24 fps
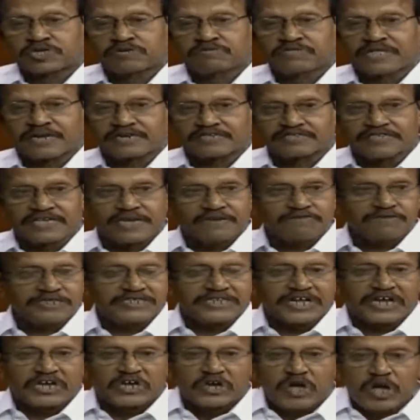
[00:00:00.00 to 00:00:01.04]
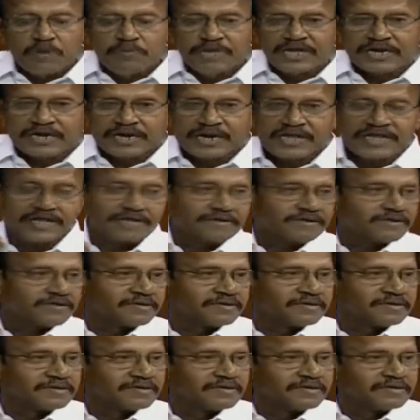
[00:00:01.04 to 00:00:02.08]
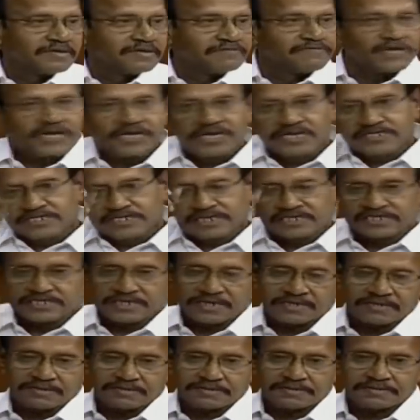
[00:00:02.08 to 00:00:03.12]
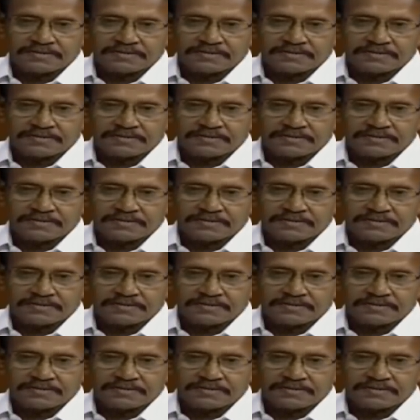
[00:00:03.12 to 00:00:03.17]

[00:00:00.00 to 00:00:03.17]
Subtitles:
give the reservation economically bigger section.